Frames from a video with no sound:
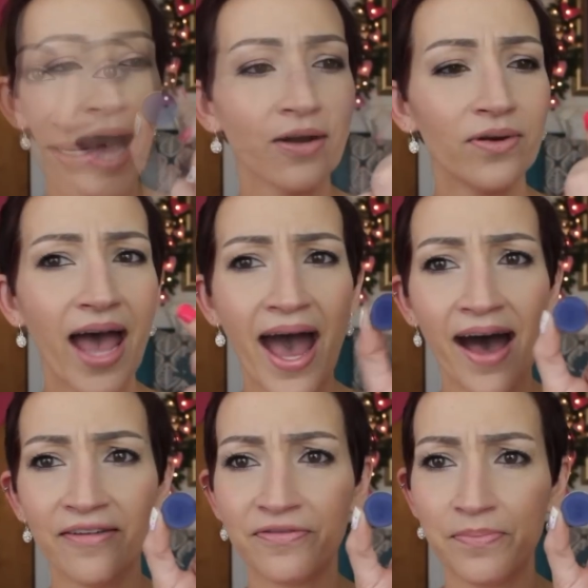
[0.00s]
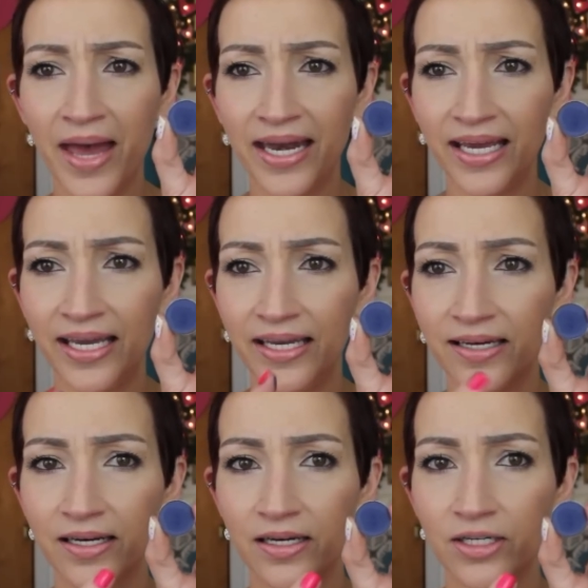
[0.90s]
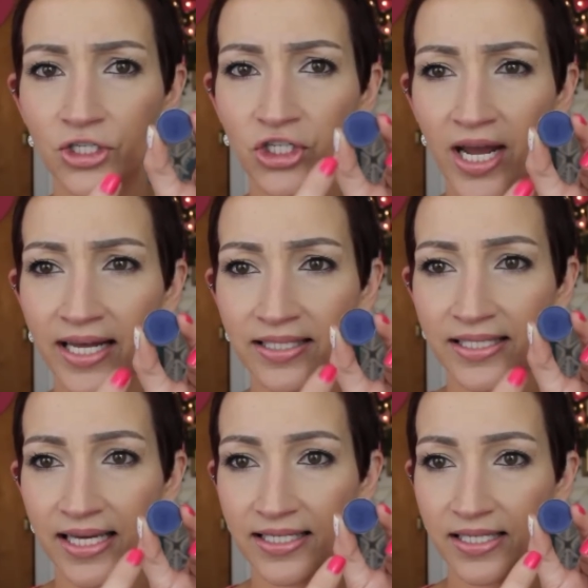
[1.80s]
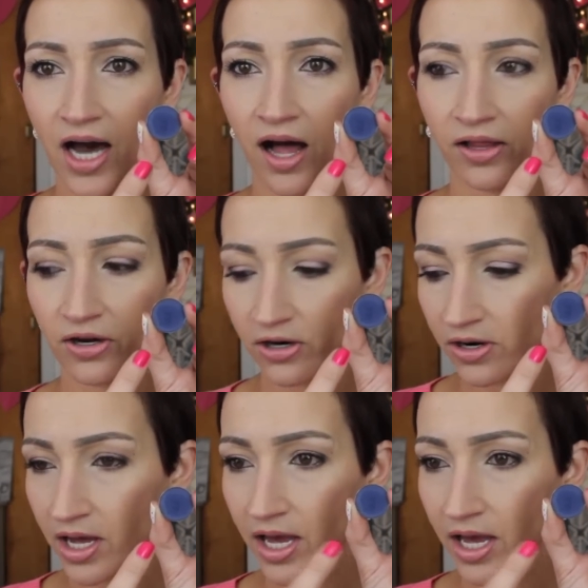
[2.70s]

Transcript: I don't have many shades this color